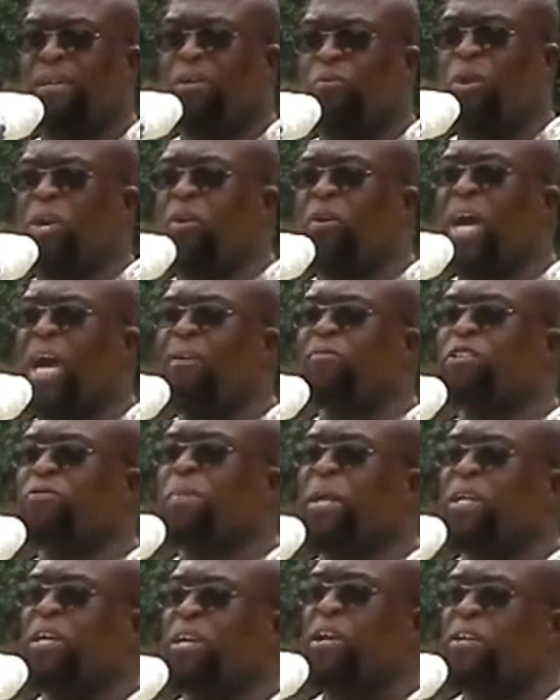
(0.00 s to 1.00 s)
We don't have as
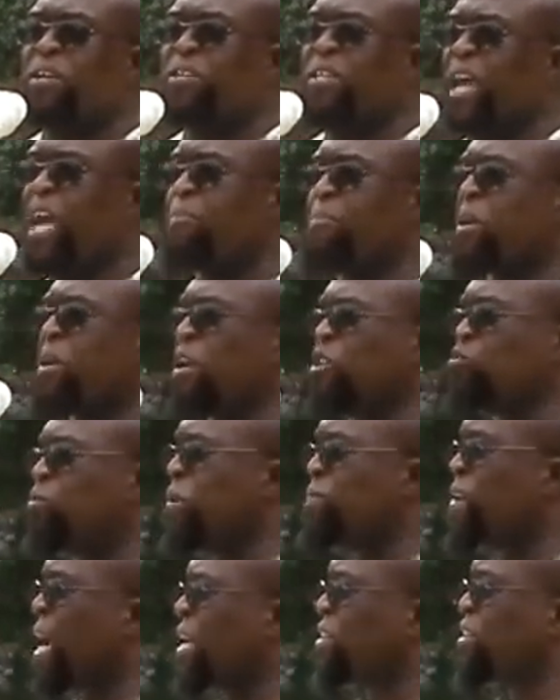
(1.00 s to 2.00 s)
many here today because
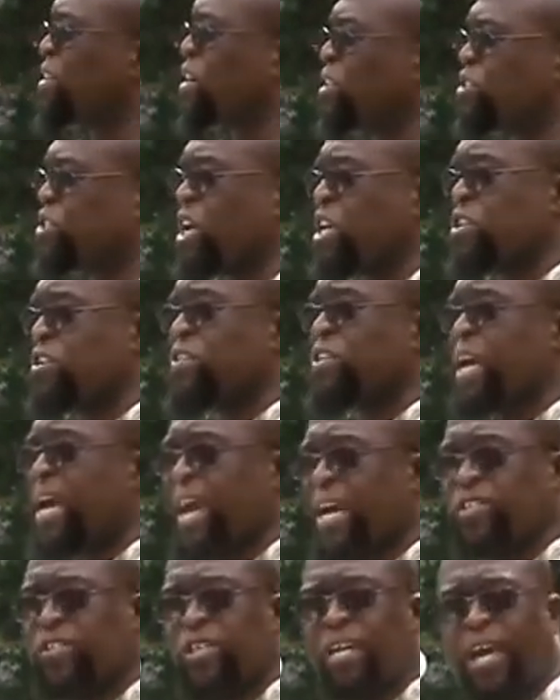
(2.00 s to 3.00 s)
we've got to continue
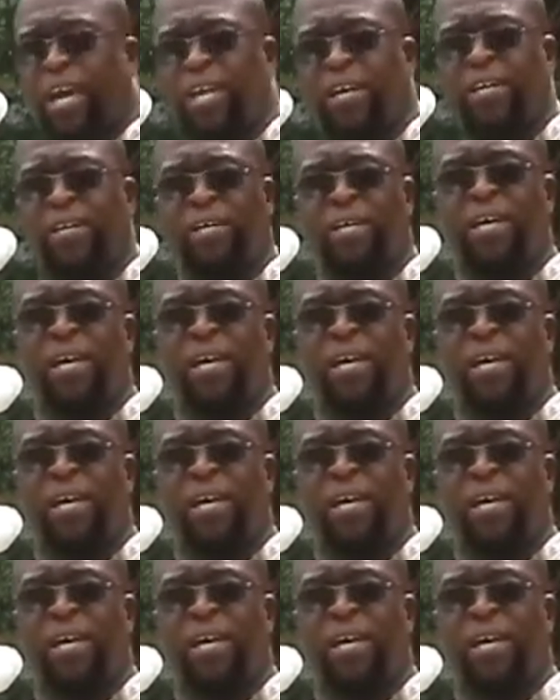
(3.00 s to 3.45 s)
to educate.